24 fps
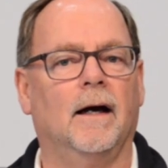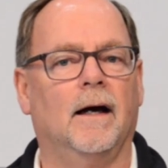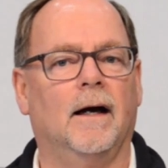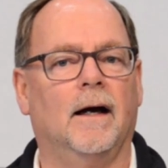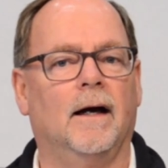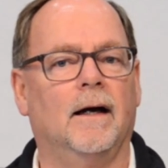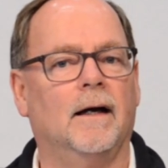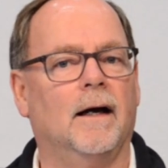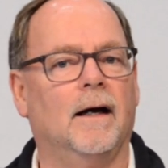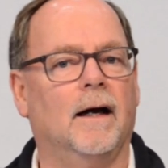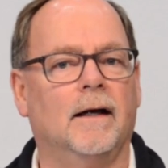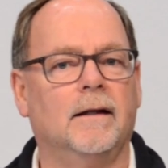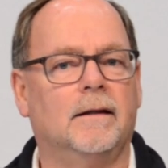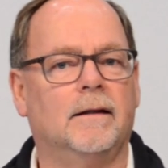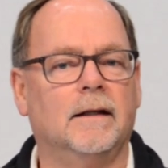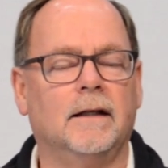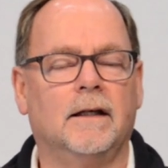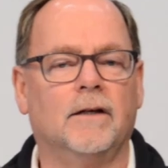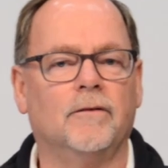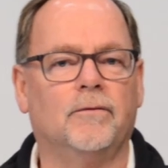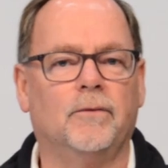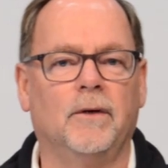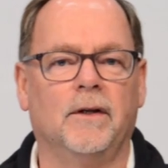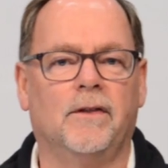I, I
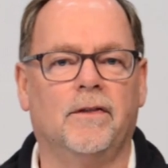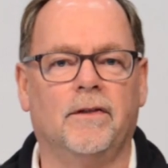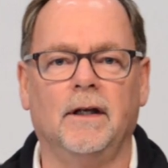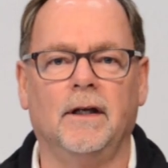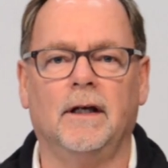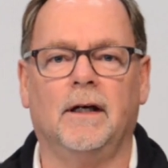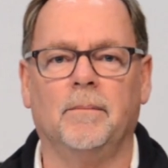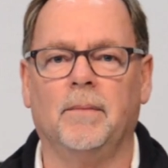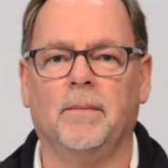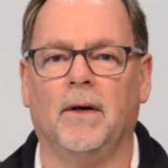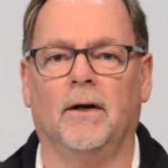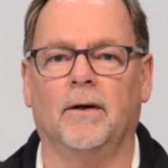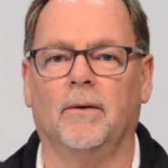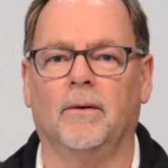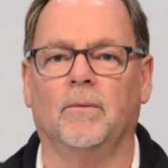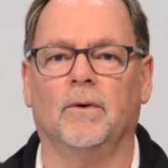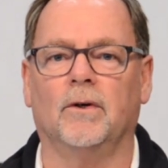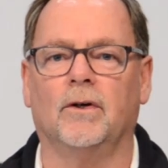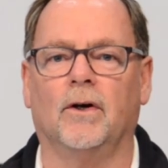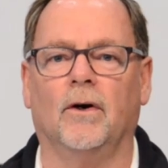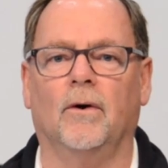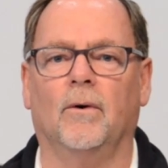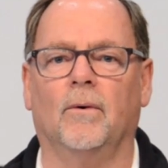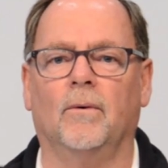think if we think about it,
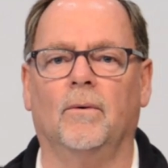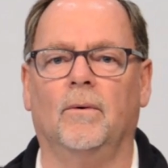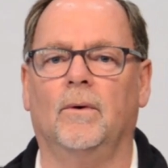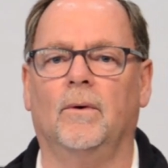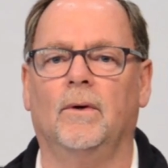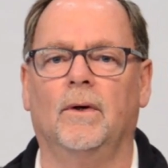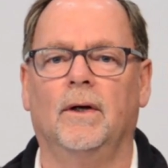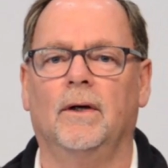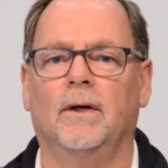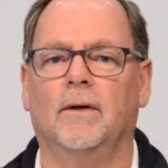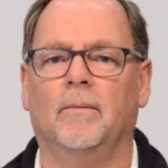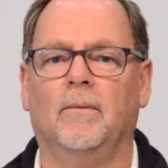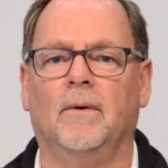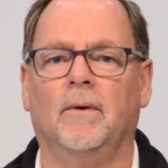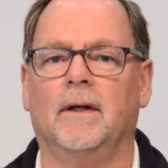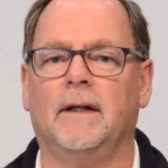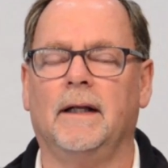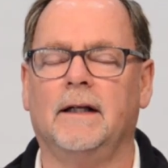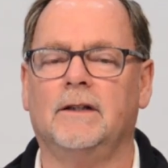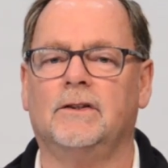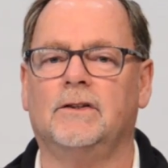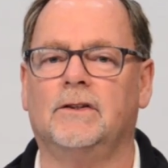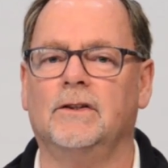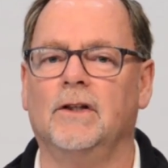we'll go
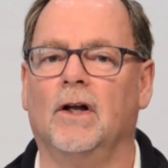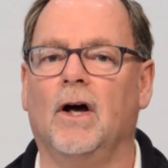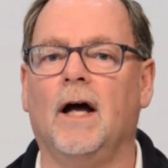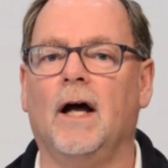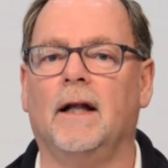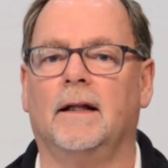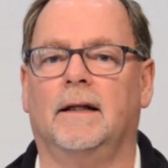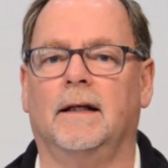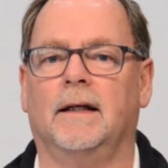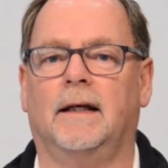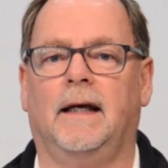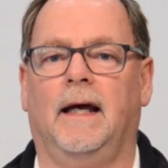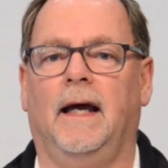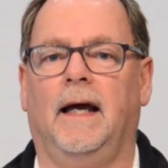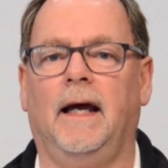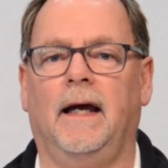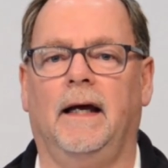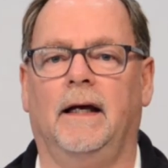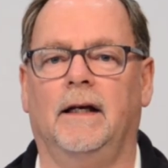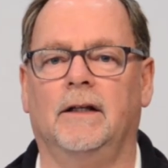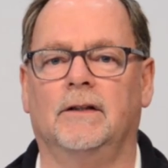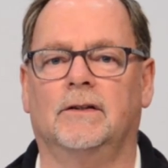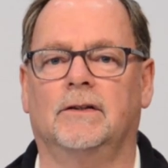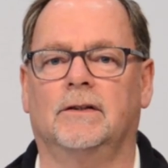well, that's not the
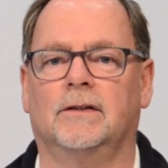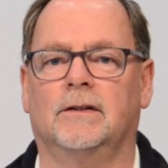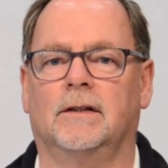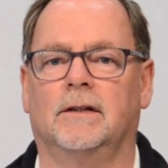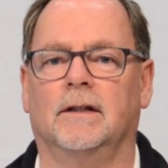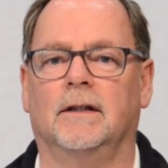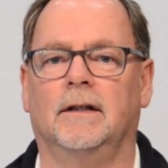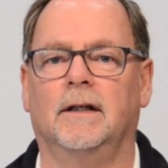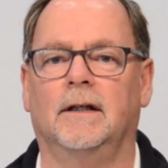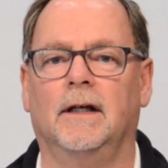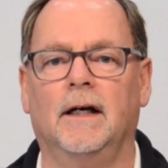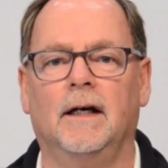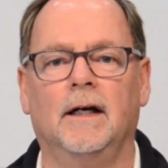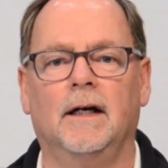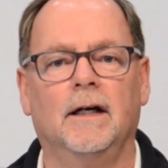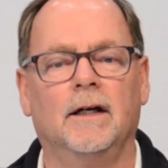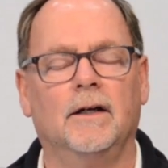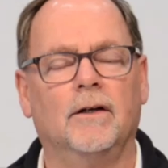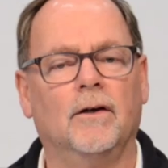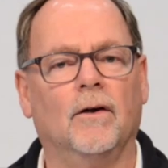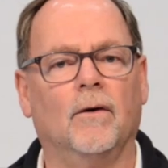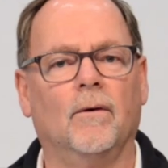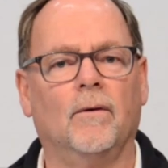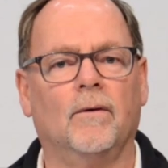case. The,
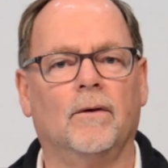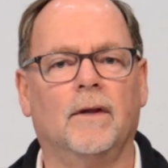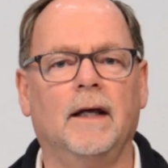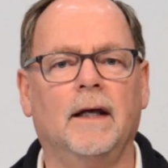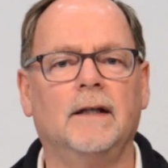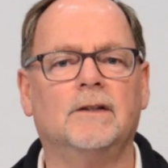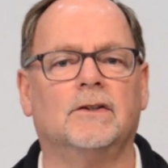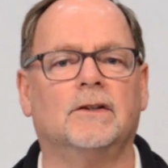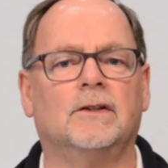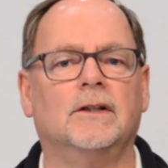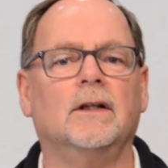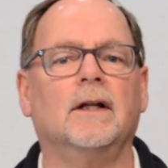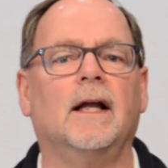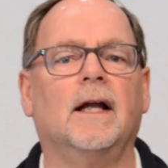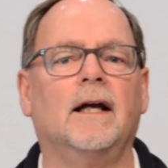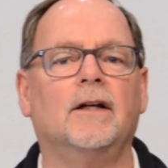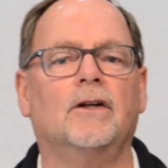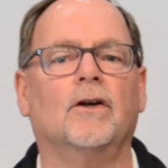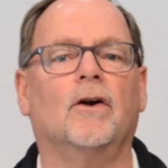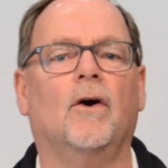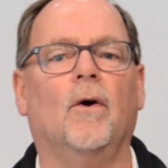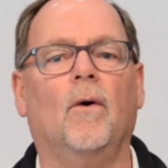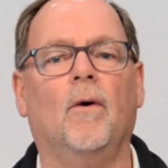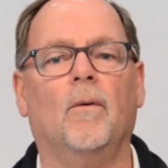you know, they still
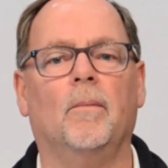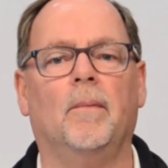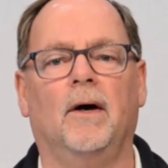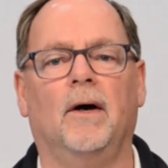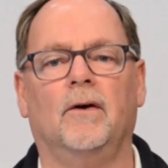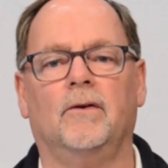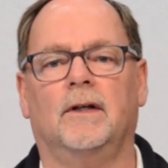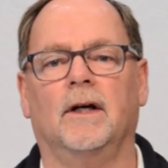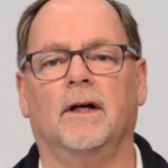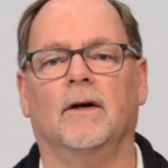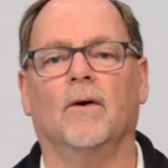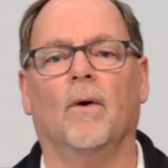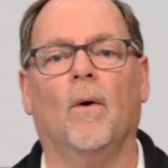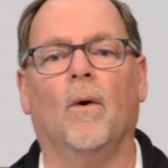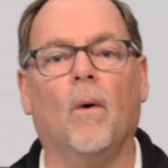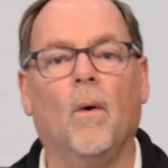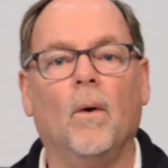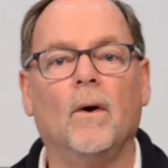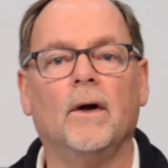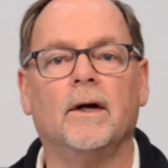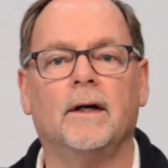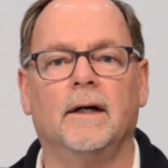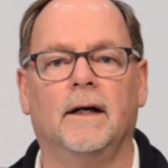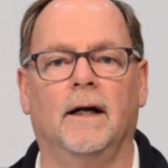had to go about their
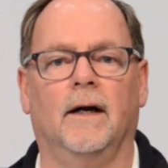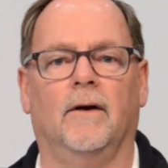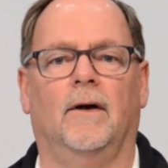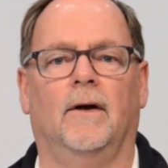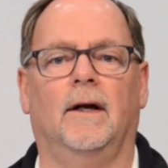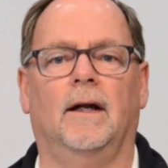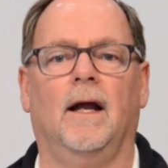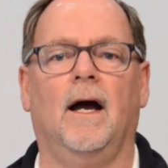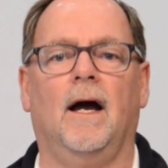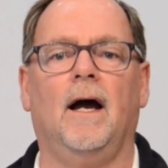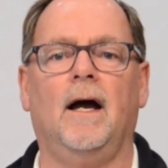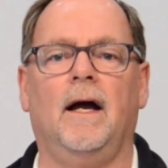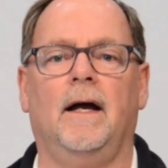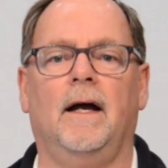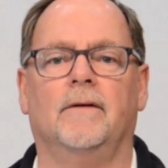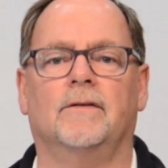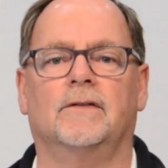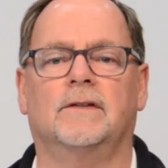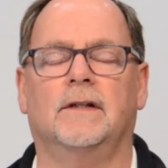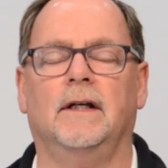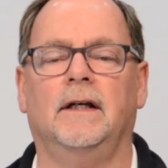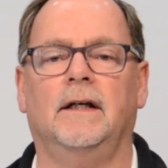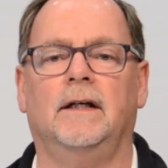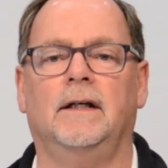ordinary
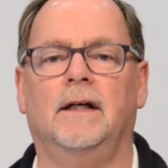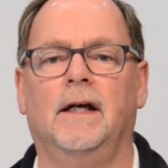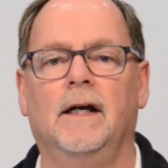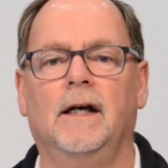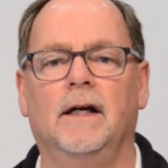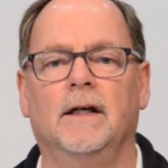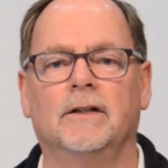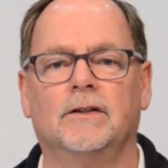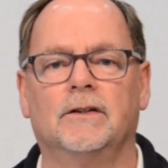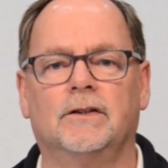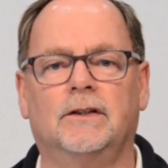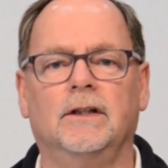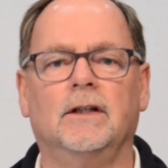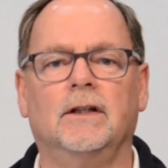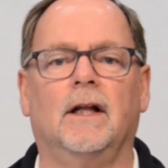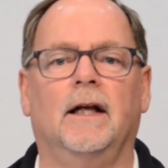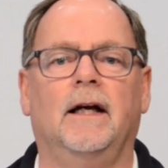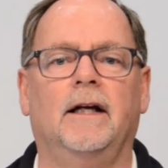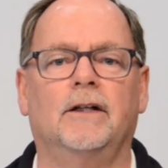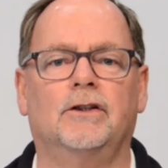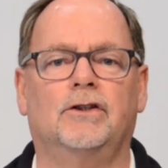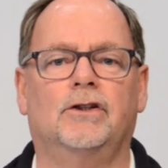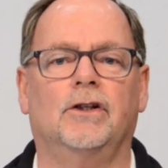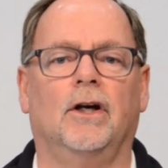lives. They still
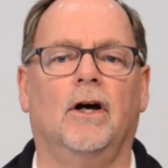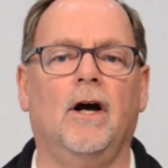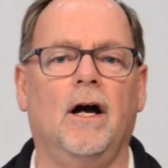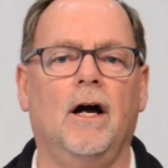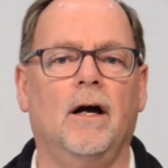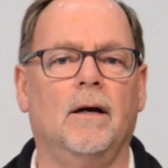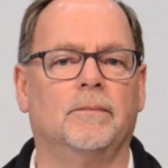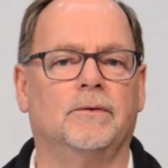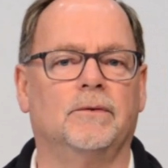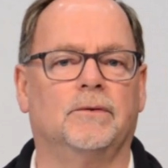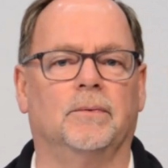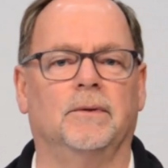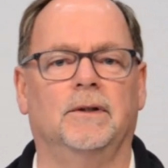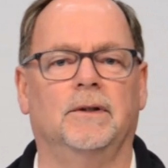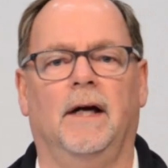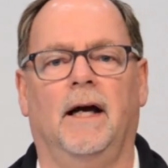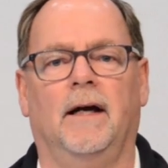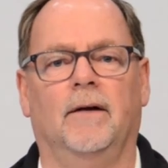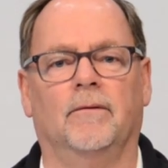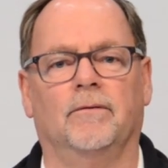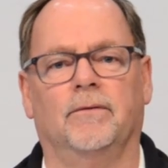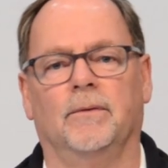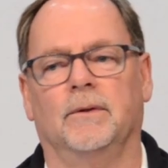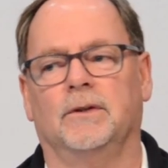had jobs, re
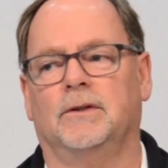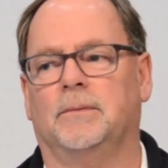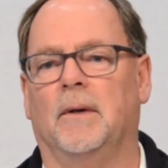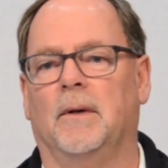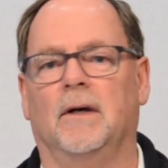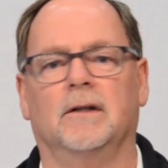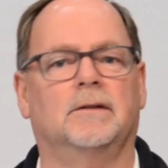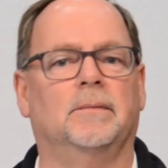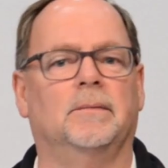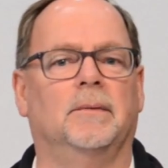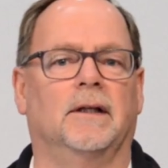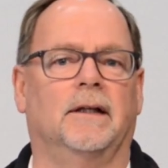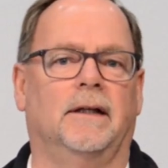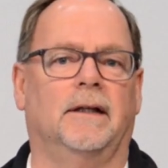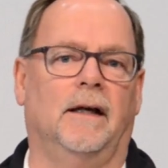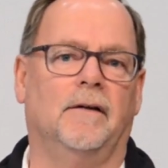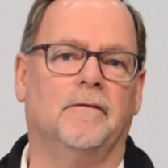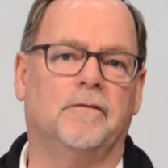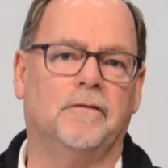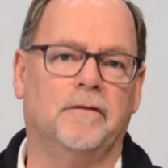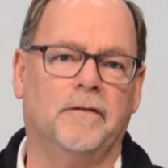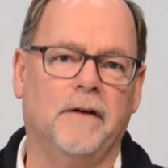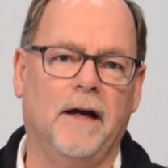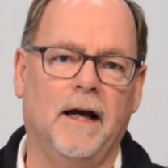eh, responsibility,
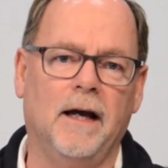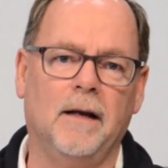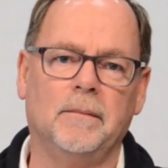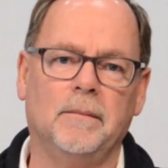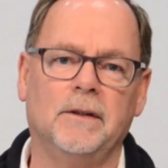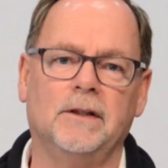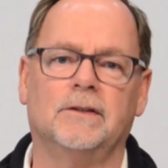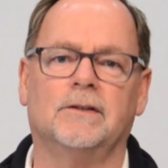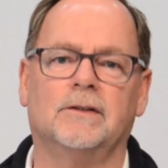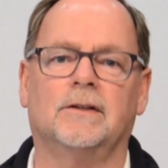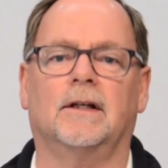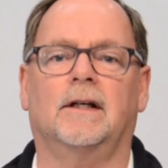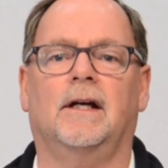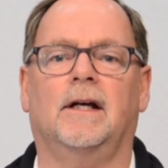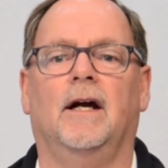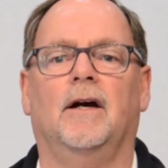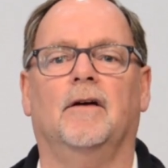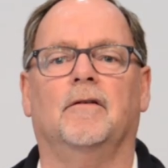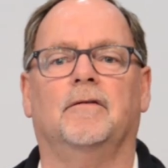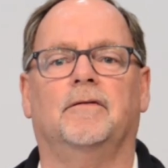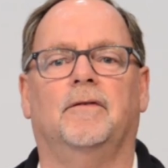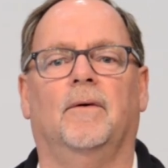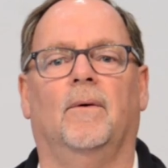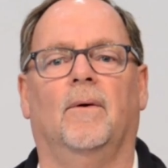and families to
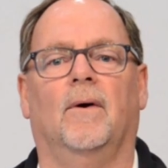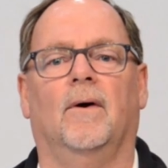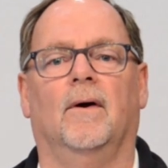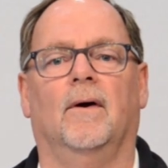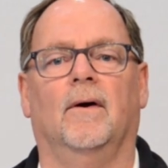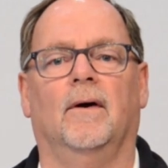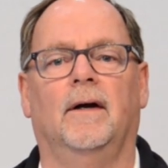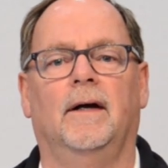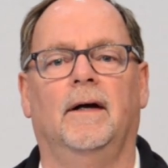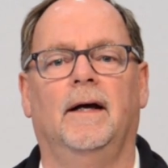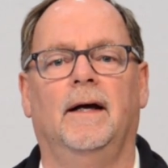care for.